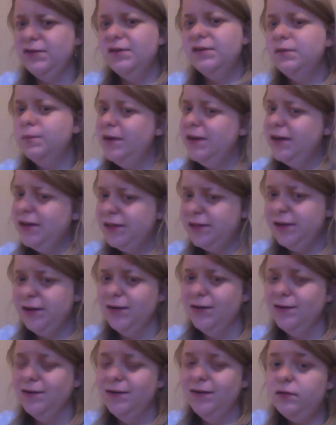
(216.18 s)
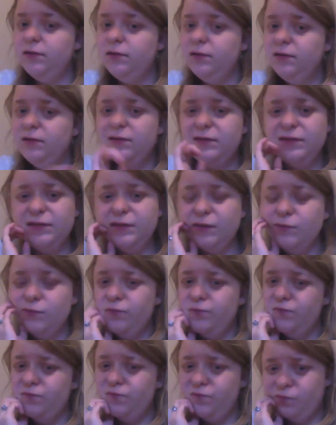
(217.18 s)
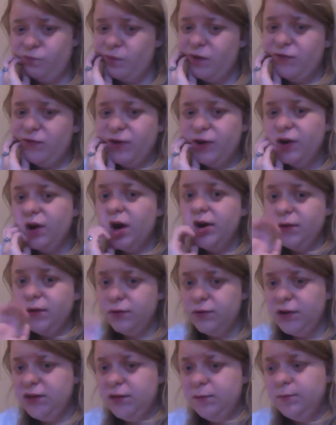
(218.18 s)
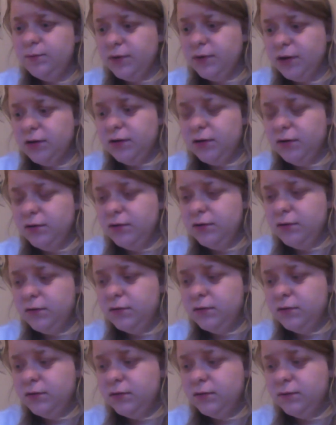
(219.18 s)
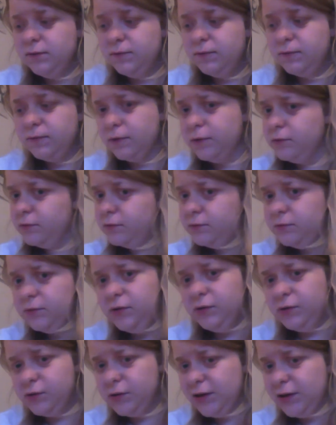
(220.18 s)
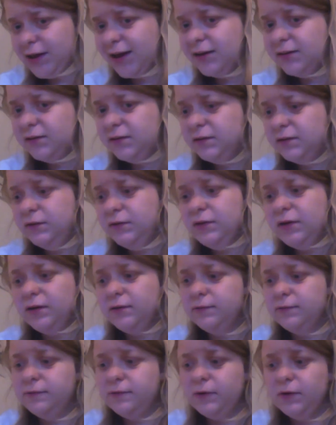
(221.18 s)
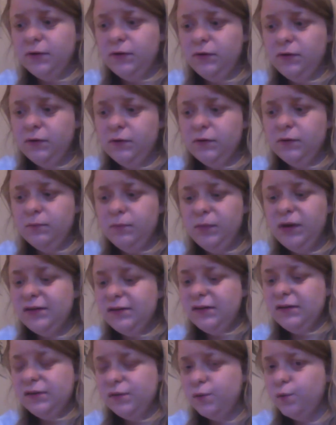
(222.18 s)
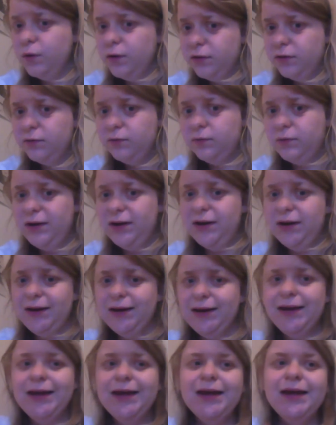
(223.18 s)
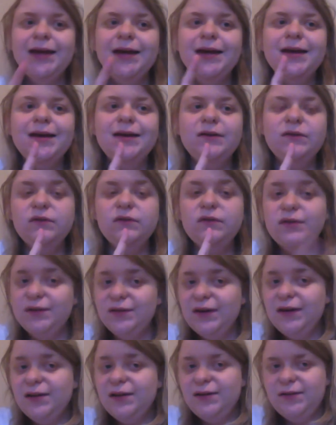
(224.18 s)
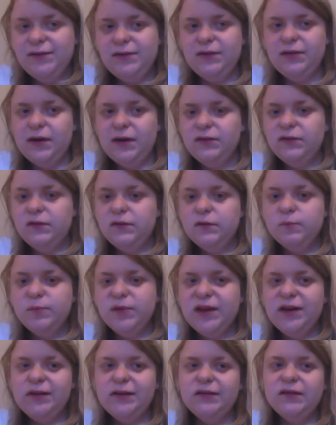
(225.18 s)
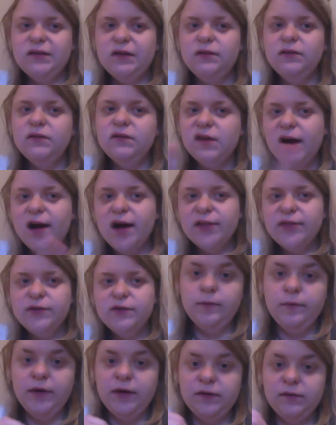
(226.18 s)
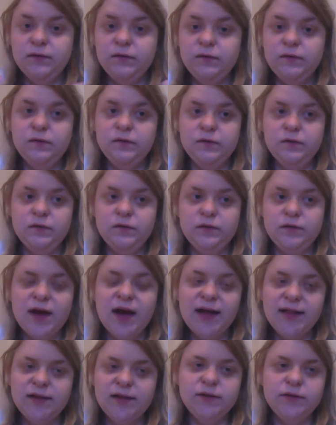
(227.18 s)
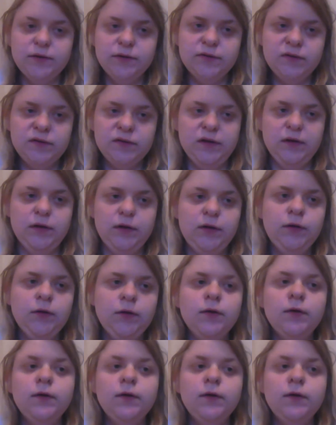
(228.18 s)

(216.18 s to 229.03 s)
let's be clear. So, if you're gonna read the book for your class, do that first, because it's worth reading. So the title is 1,000 Splendid Suns. The author is Khaled Hosseini.